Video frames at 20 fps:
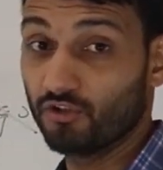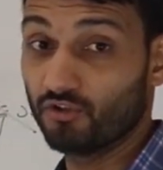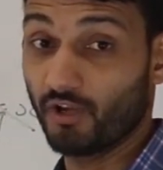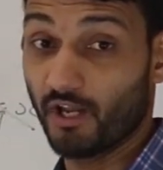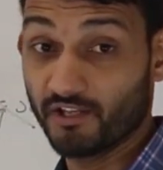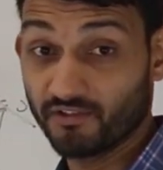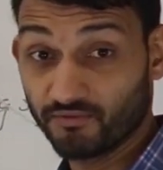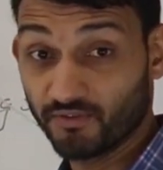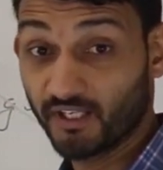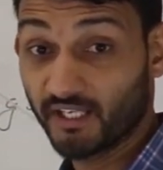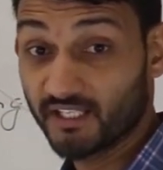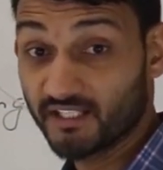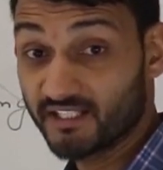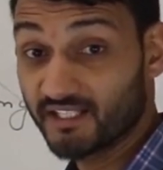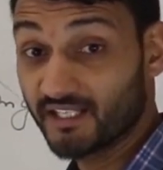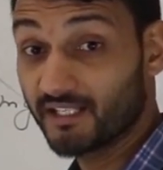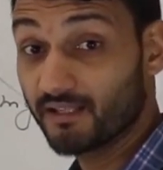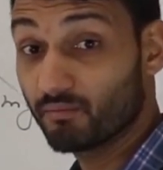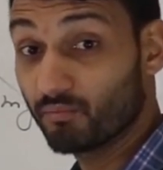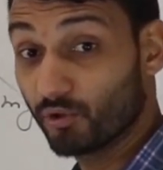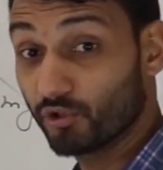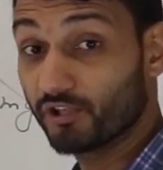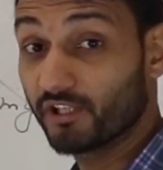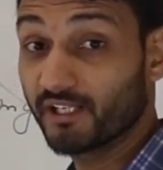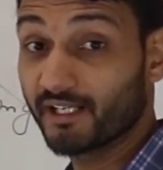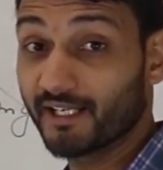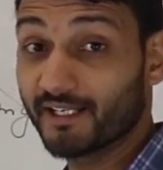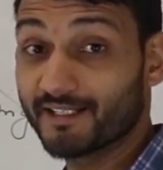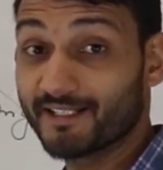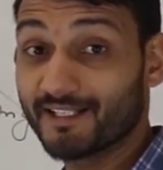So as we can see in both the
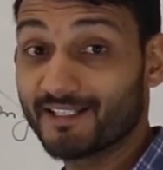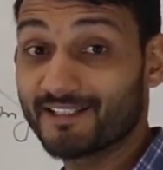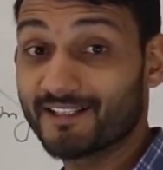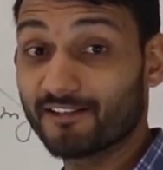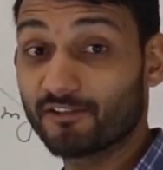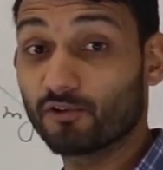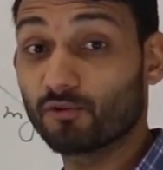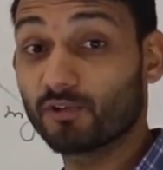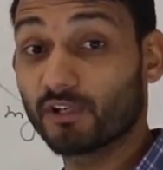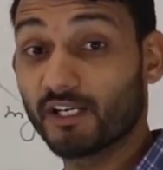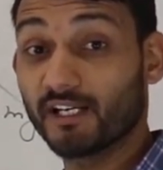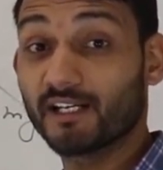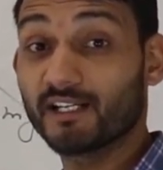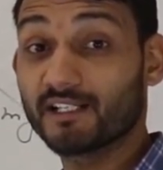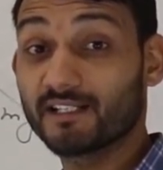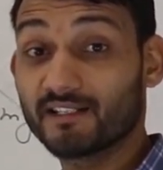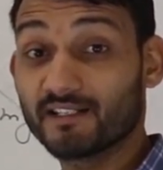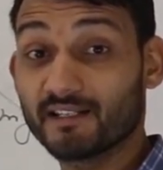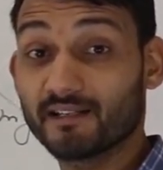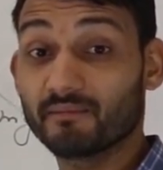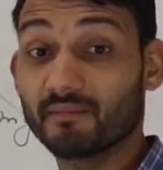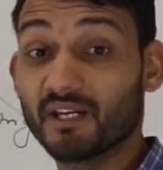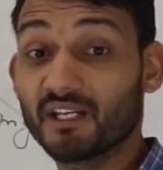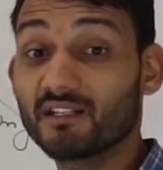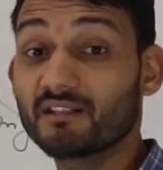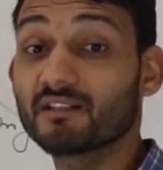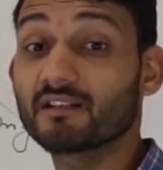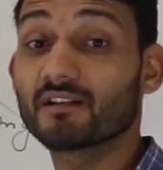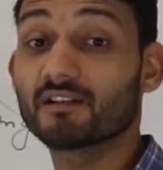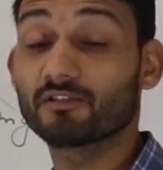cases, the total energy
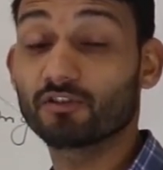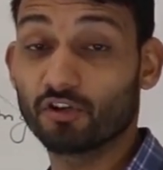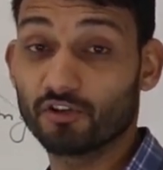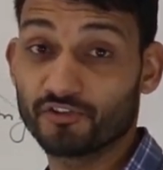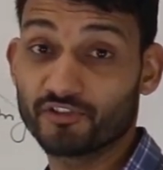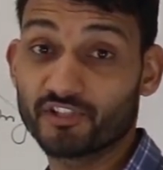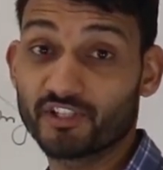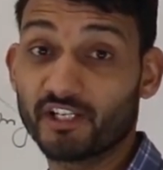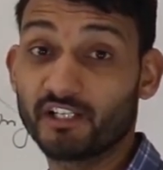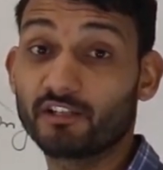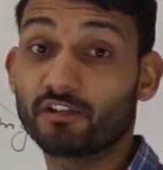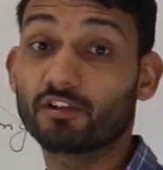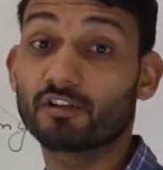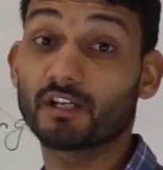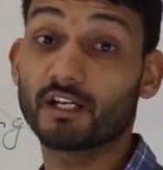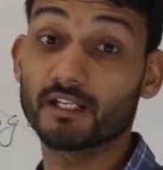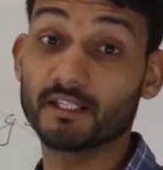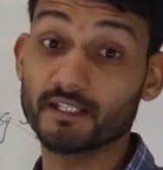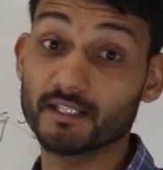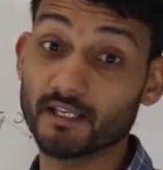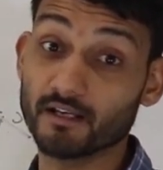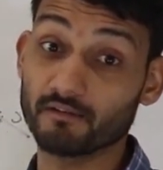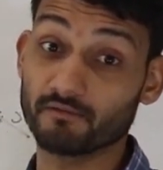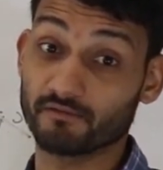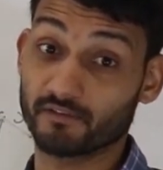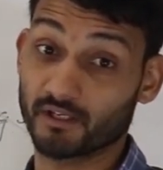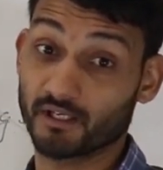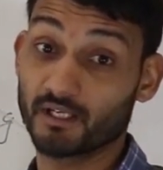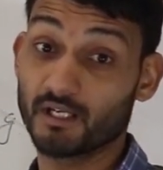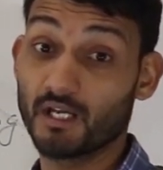remains constant or
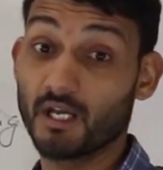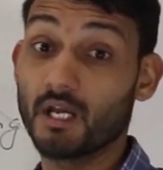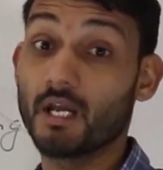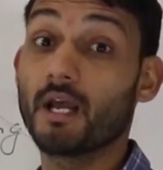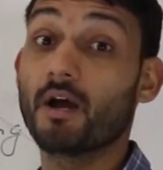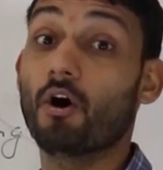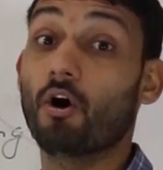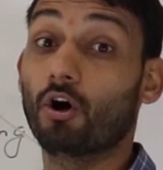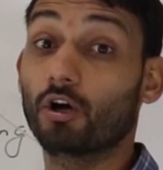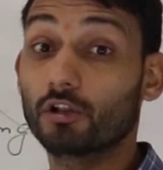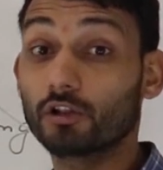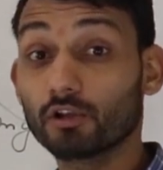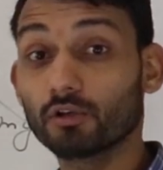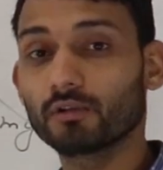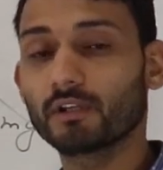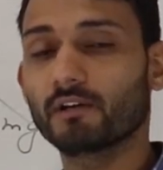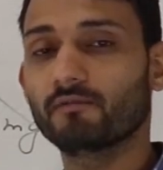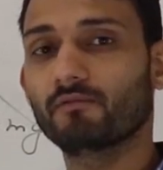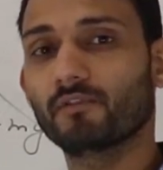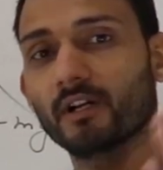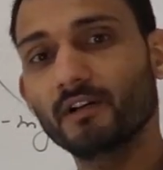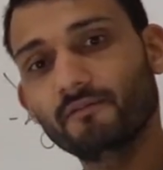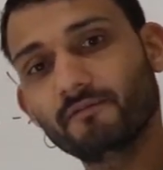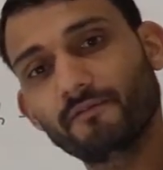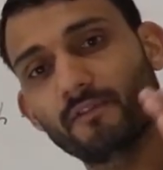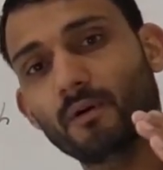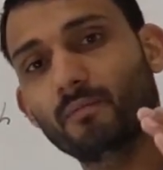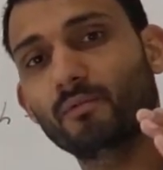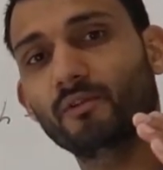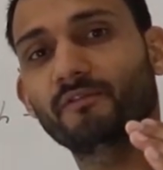conserved. Although the one
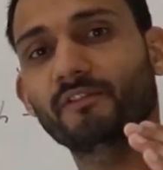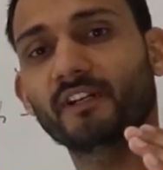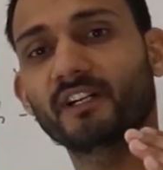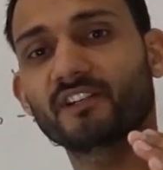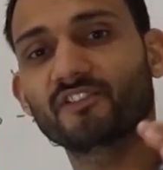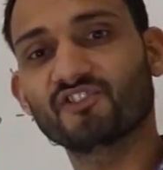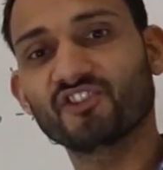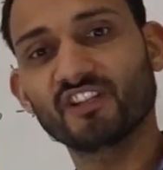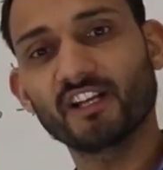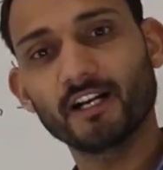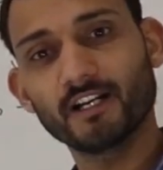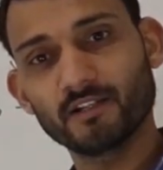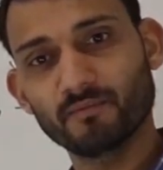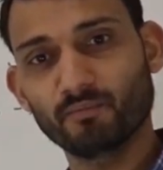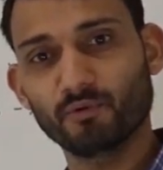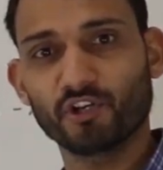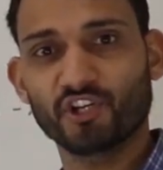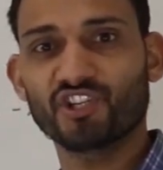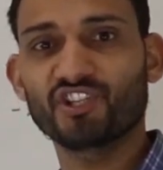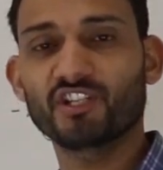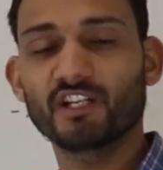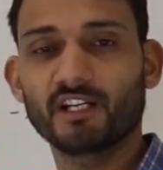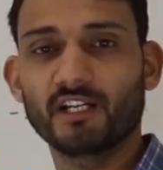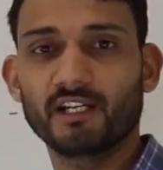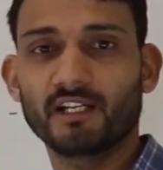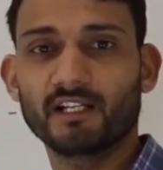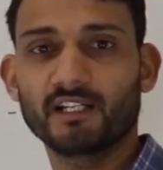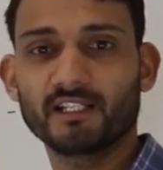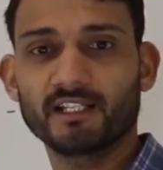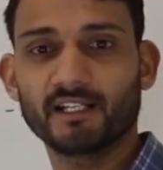form of energy, that is potential
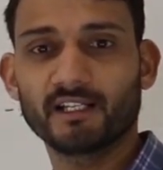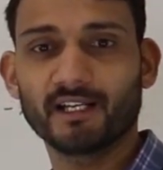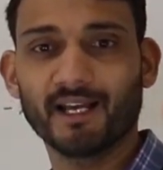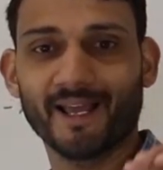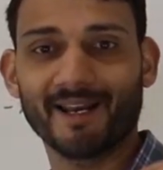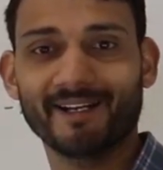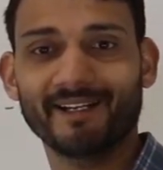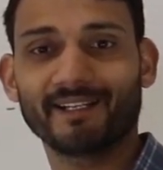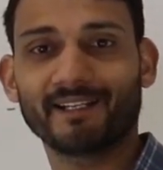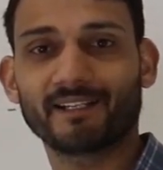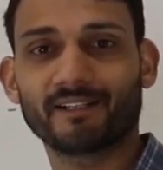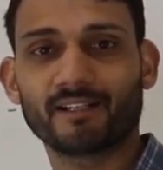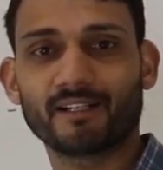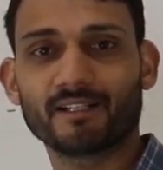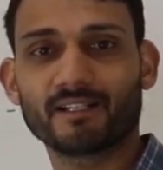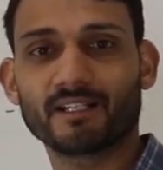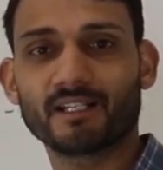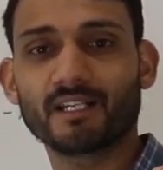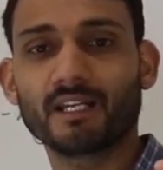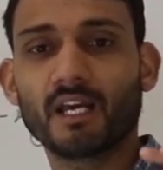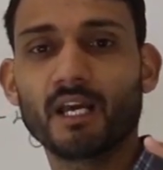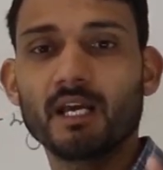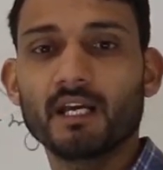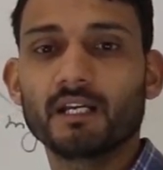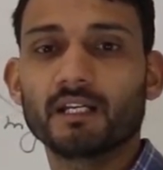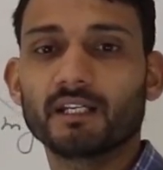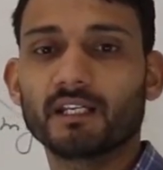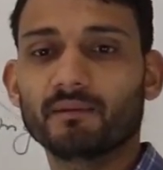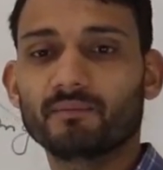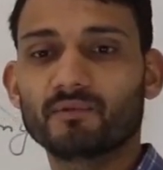energy and kinetic energy,
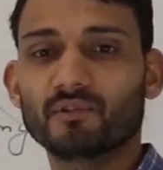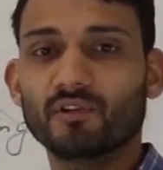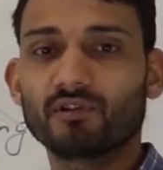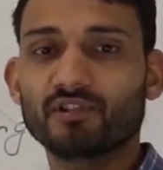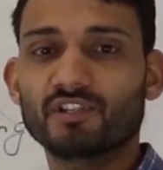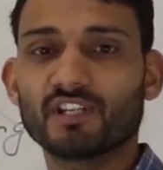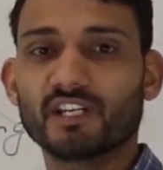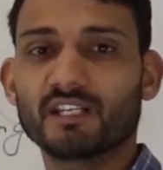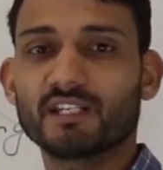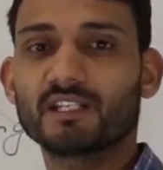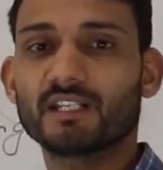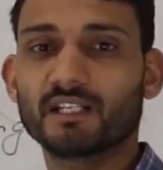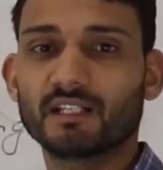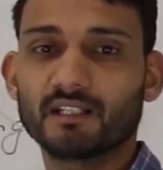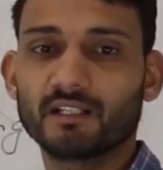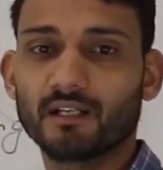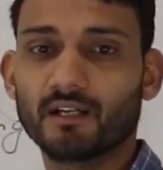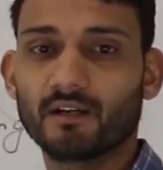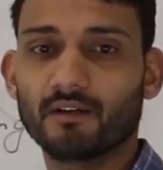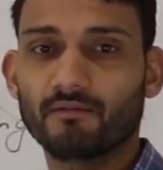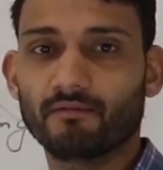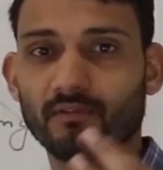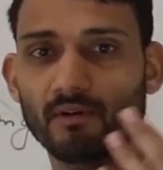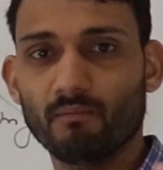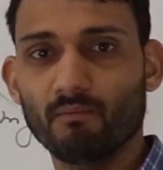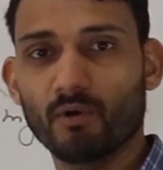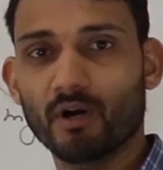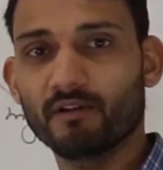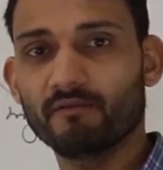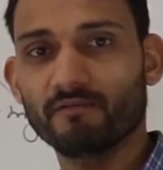keeps on changing
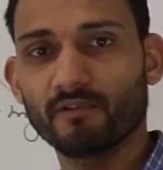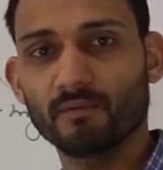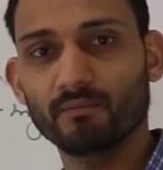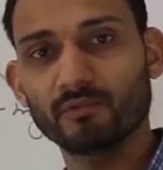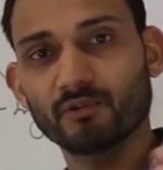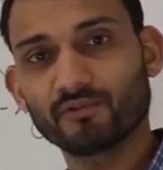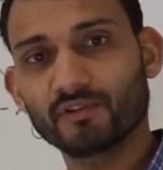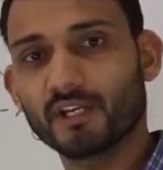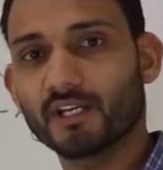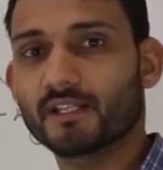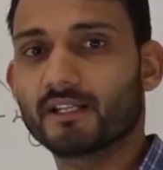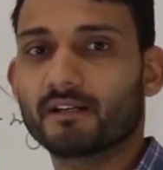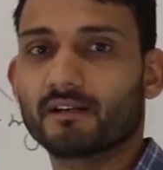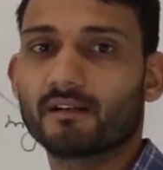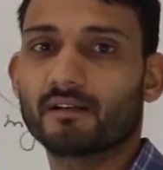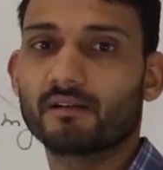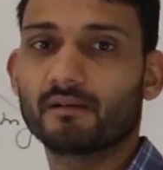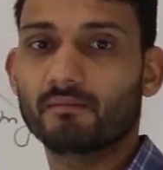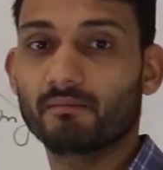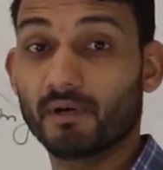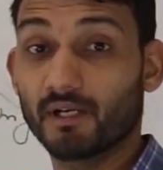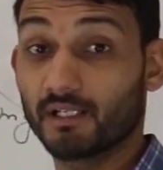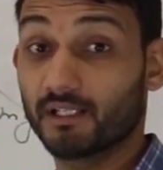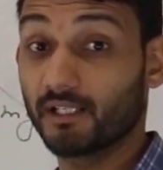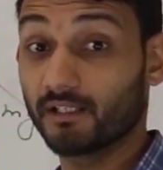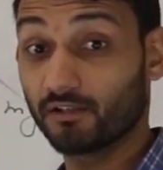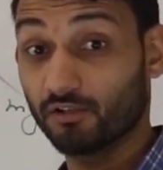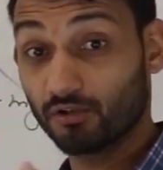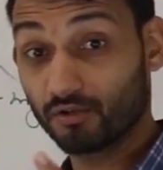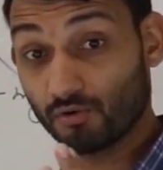from one form to the other, but
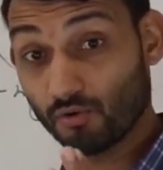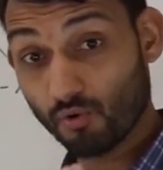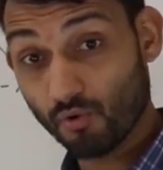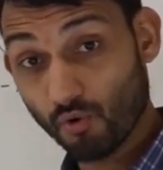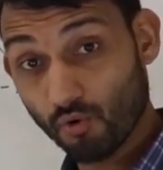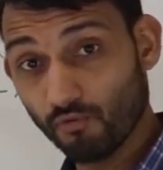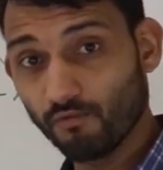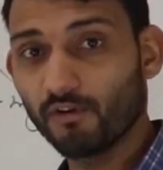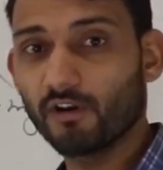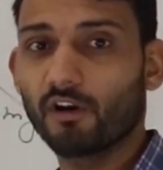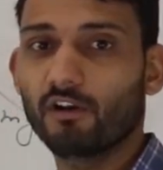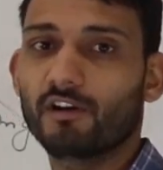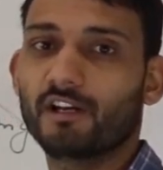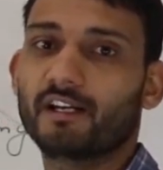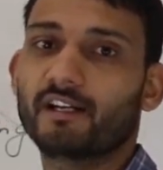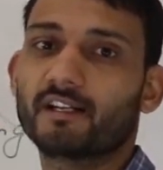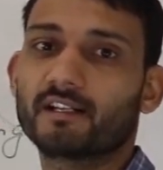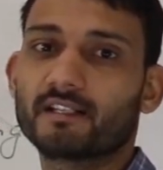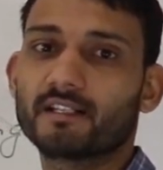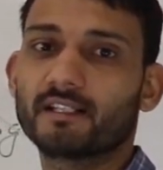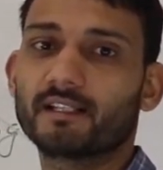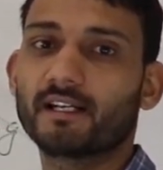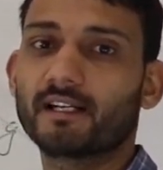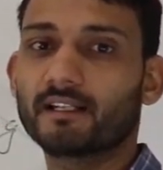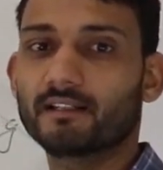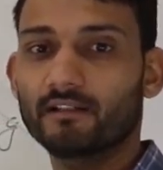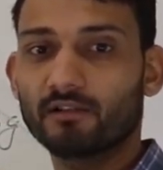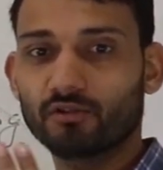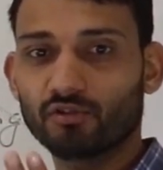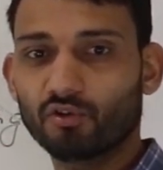the overall energy, that
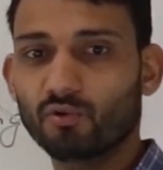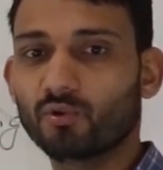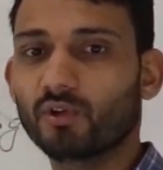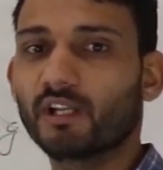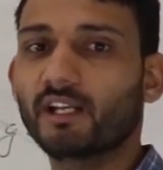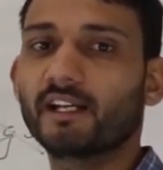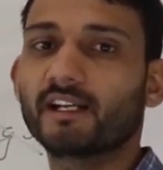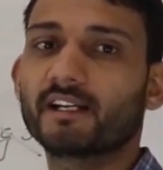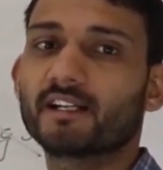is the total